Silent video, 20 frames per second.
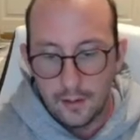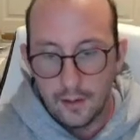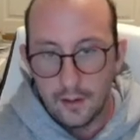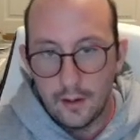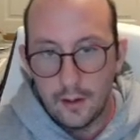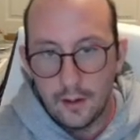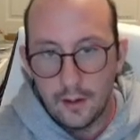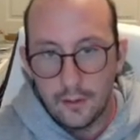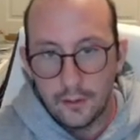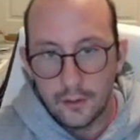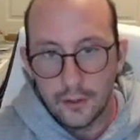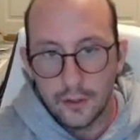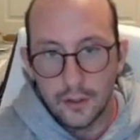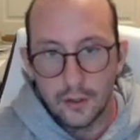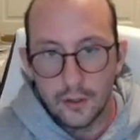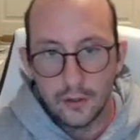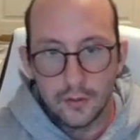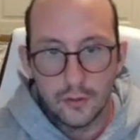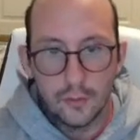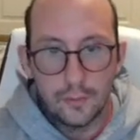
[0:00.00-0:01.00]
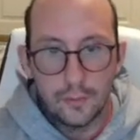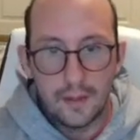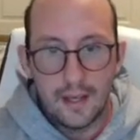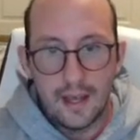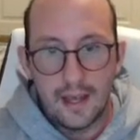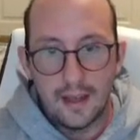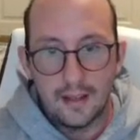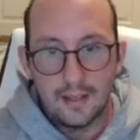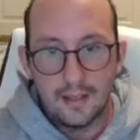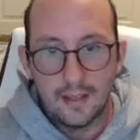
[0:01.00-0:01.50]
Uh, there should also
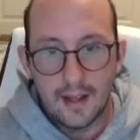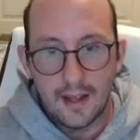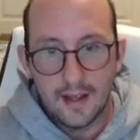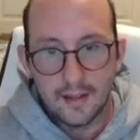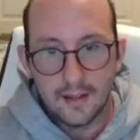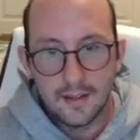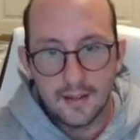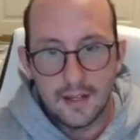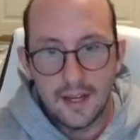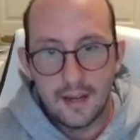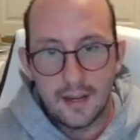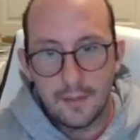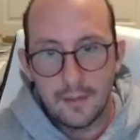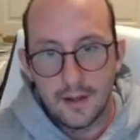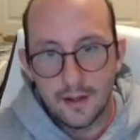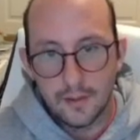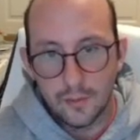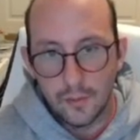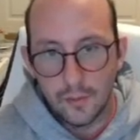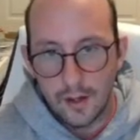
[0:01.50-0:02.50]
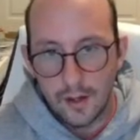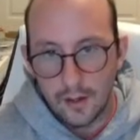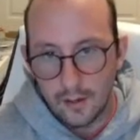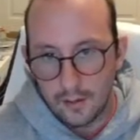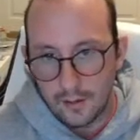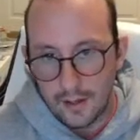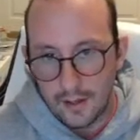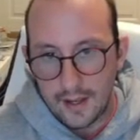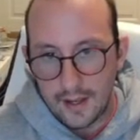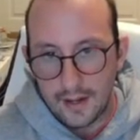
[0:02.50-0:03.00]
be a last name as
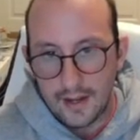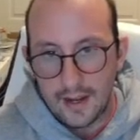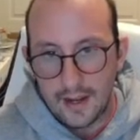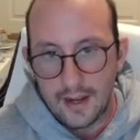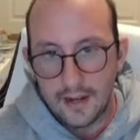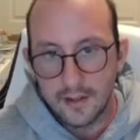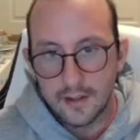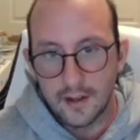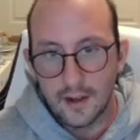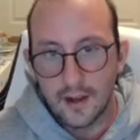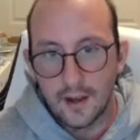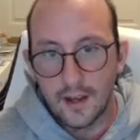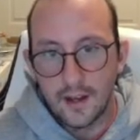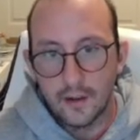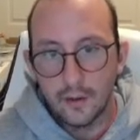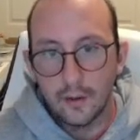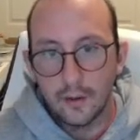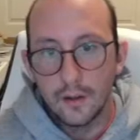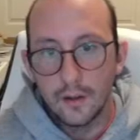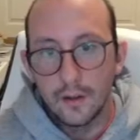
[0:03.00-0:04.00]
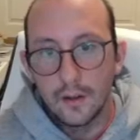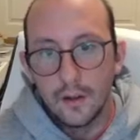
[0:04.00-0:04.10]
well, and a title.